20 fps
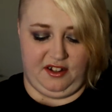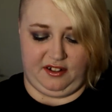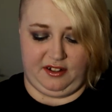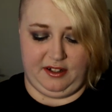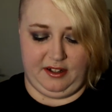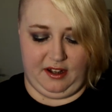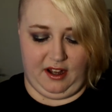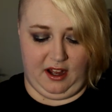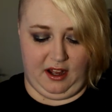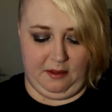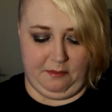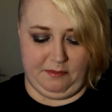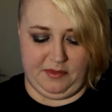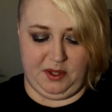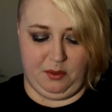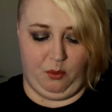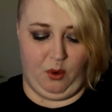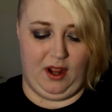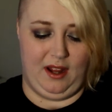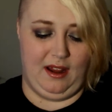took
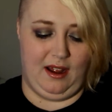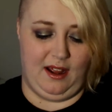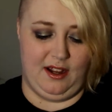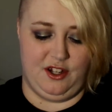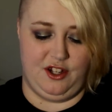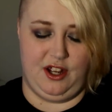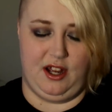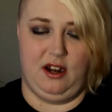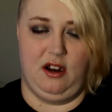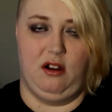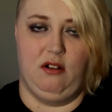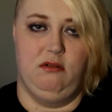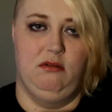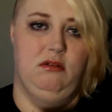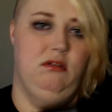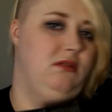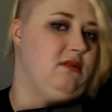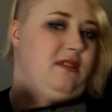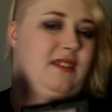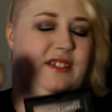some white eyeshadow.
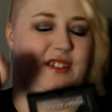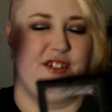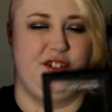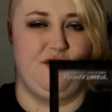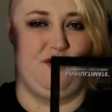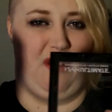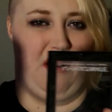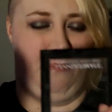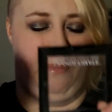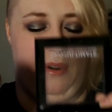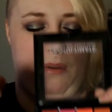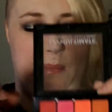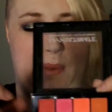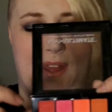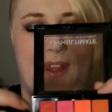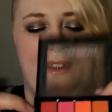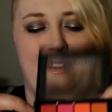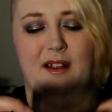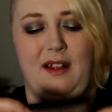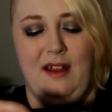It's a striper
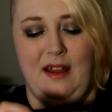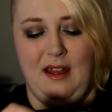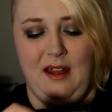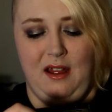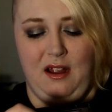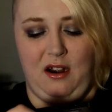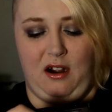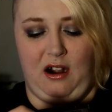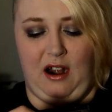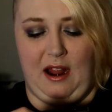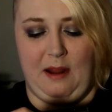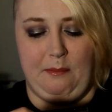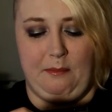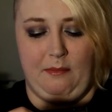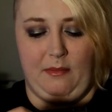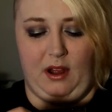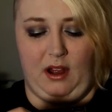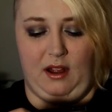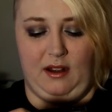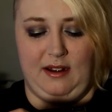pen or
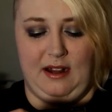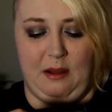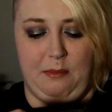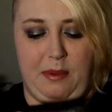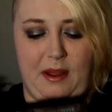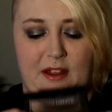nail